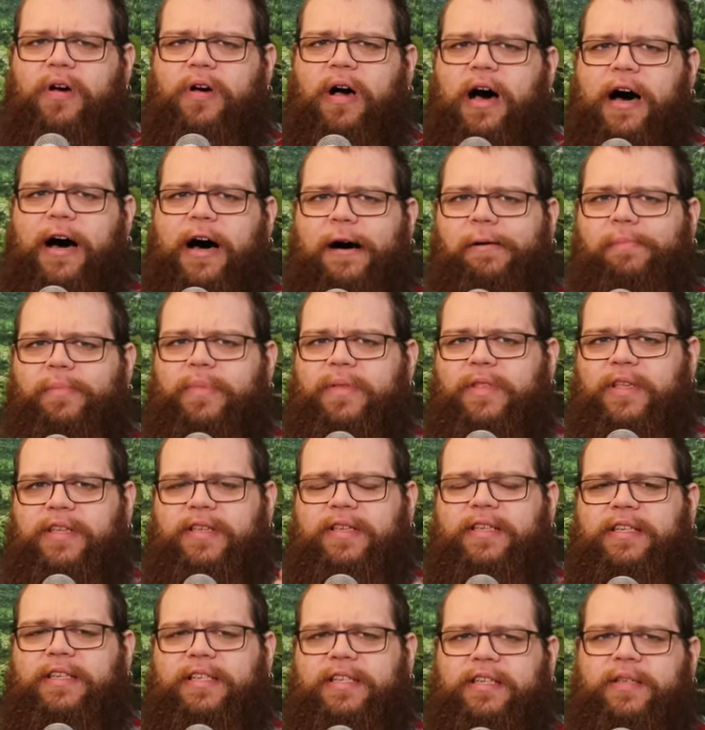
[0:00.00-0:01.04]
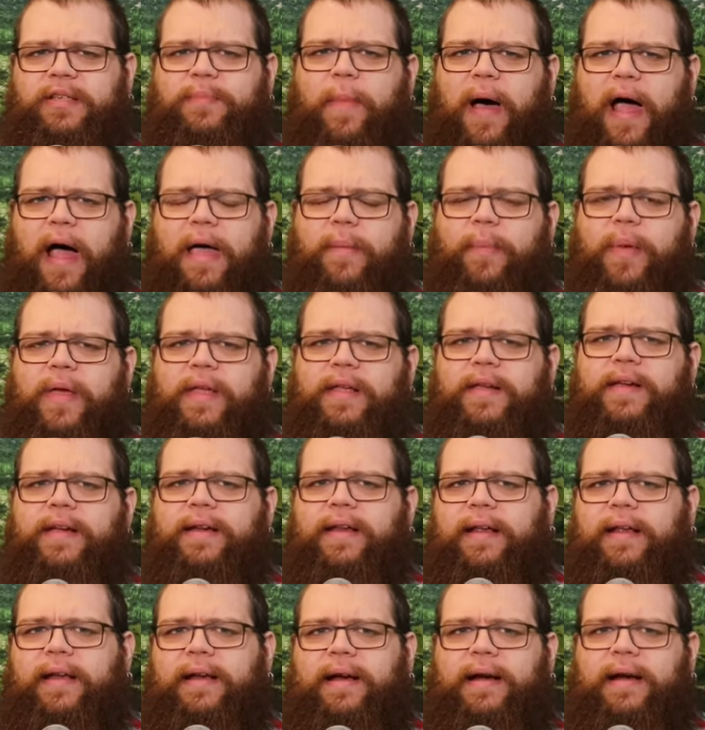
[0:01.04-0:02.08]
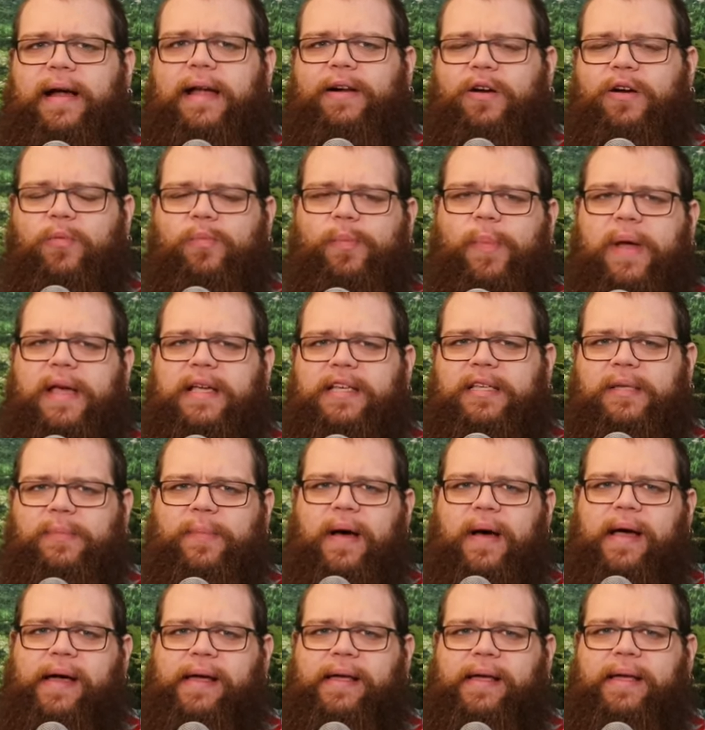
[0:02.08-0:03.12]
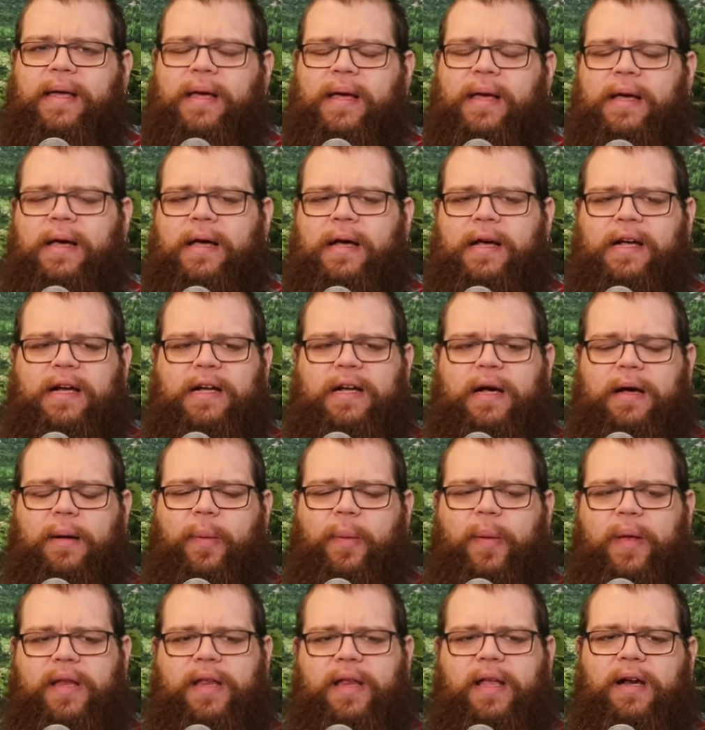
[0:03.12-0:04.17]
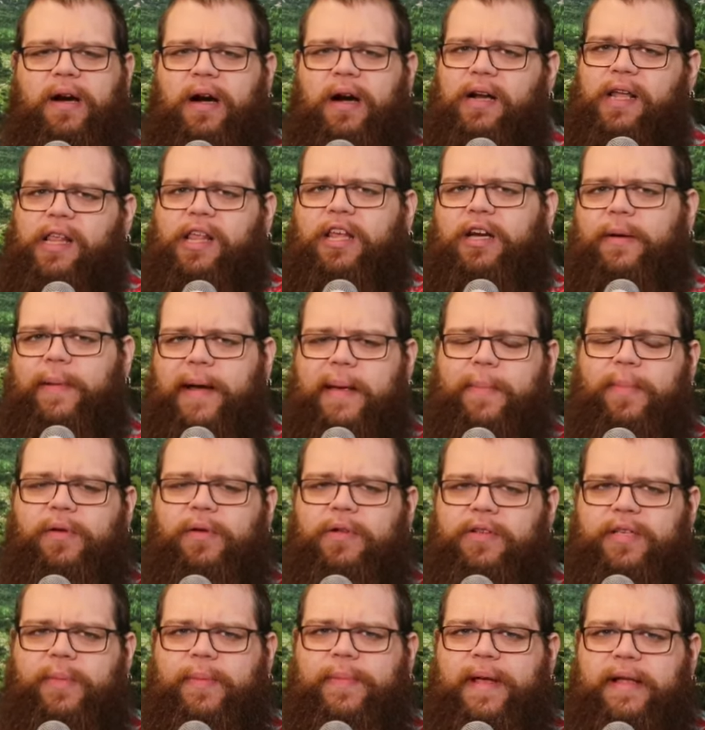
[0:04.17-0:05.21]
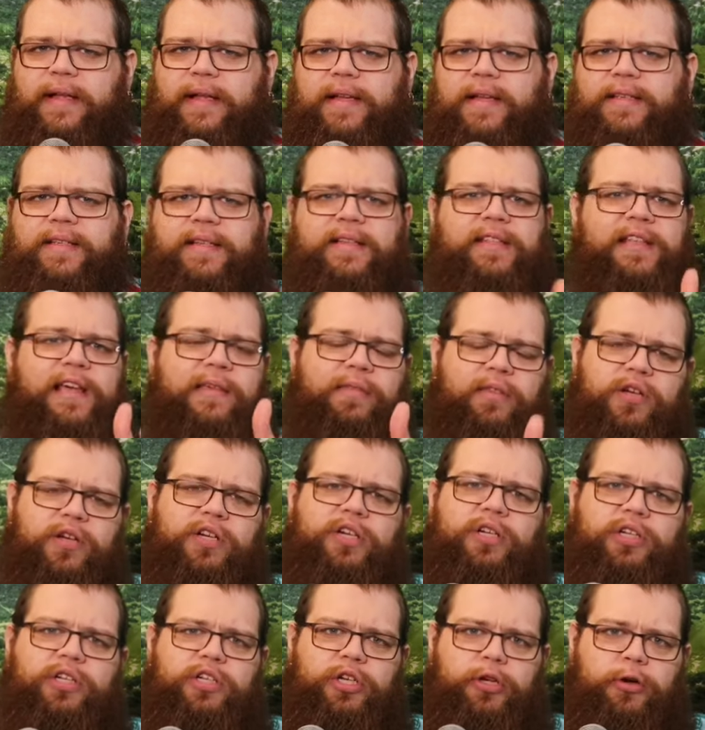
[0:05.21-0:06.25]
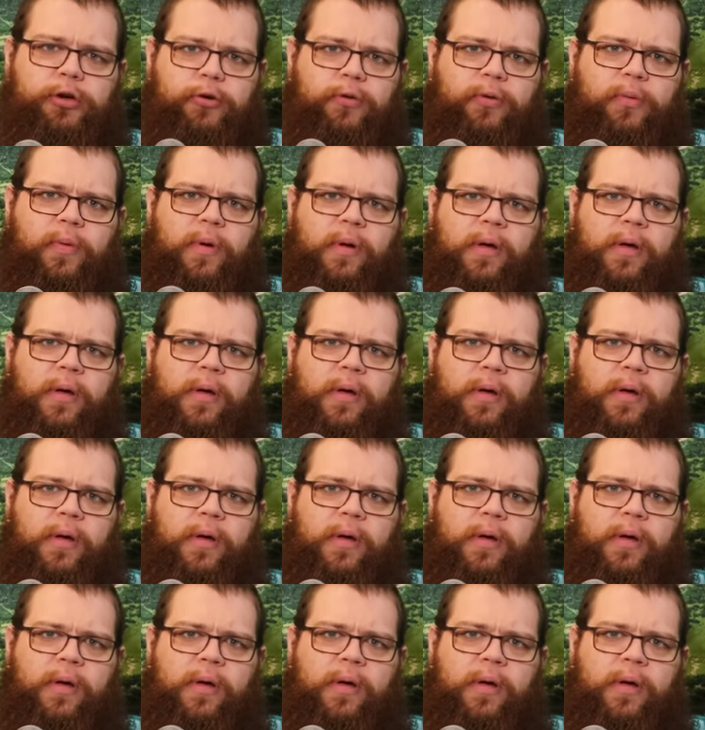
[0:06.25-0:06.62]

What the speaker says: This is just my opinion, and I don't base my opinion on other people's opinions, and neither should you.